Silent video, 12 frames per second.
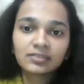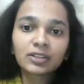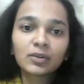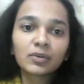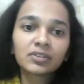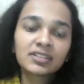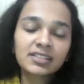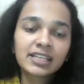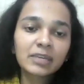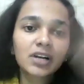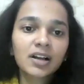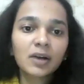the
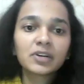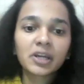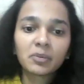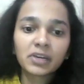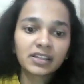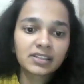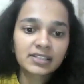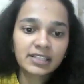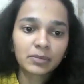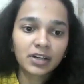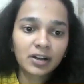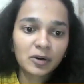same account debit and the
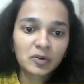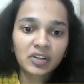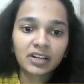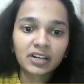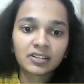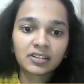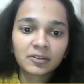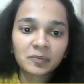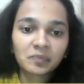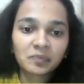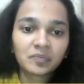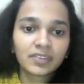same account credit.
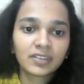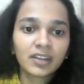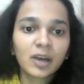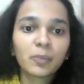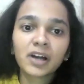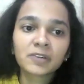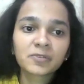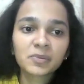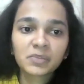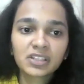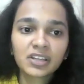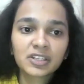Apart from
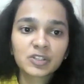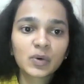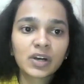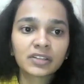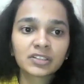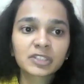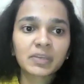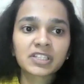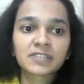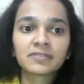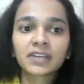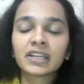it, there's no other
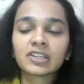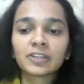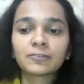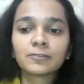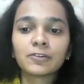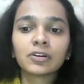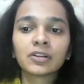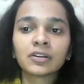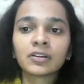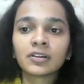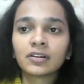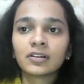specific entry for
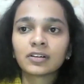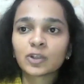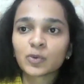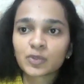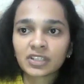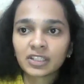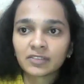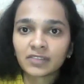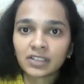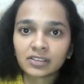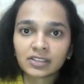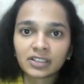closing
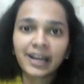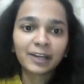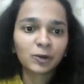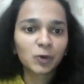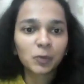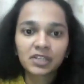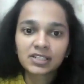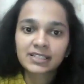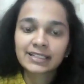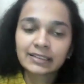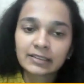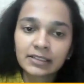inventory. I hope it is
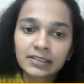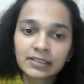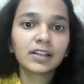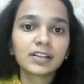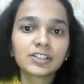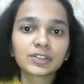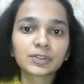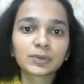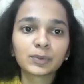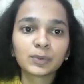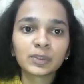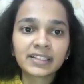clear. So
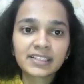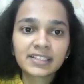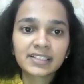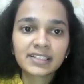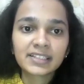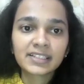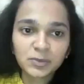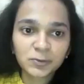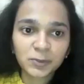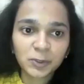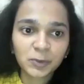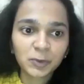let's now move
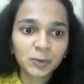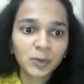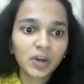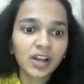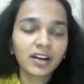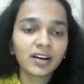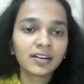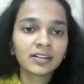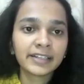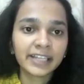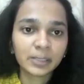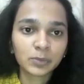to a
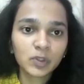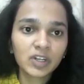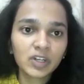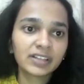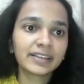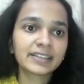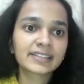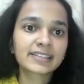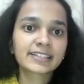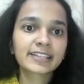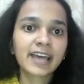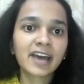day book.
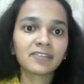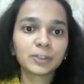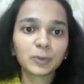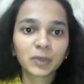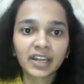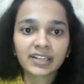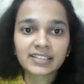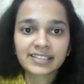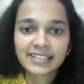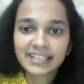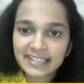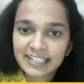Let's have a look at
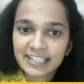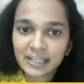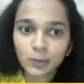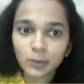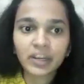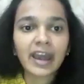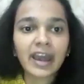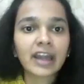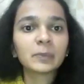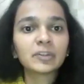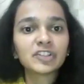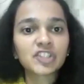sales day book
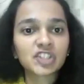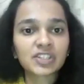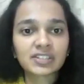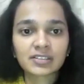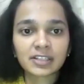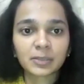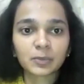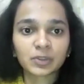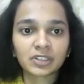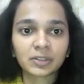and purchases day book.